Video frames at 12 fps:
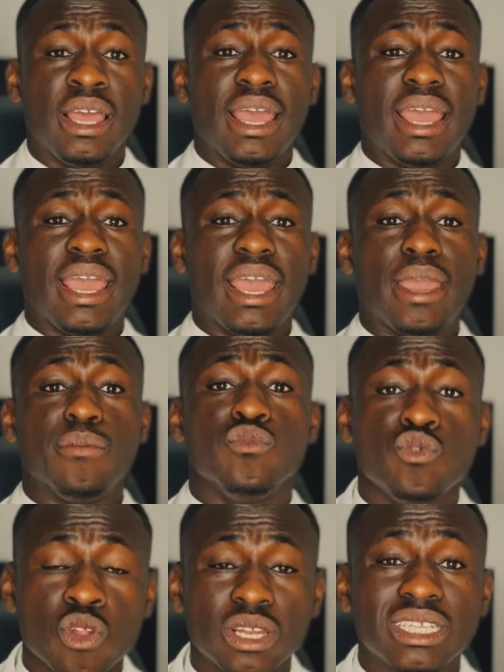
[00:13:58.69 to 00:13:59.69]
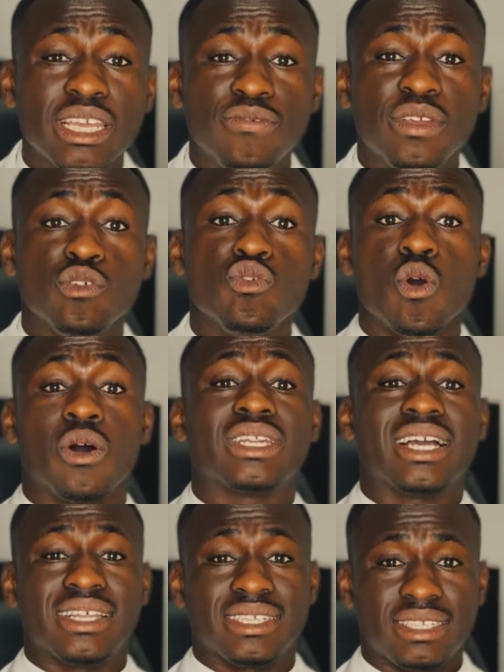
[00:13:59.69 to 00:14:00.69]
not even God
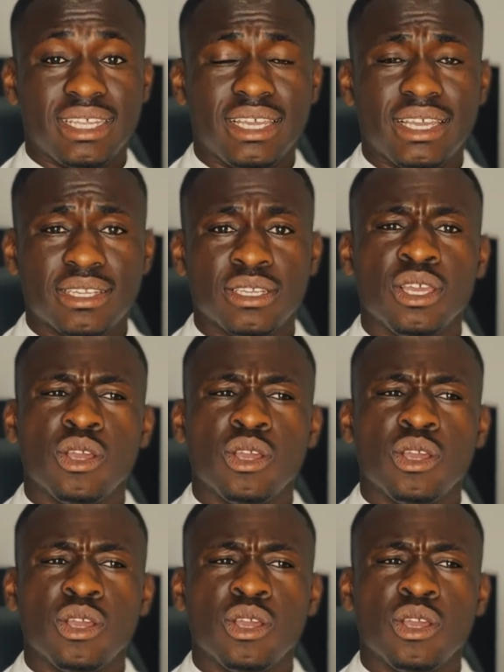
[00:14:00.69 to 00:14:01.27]
can sink it.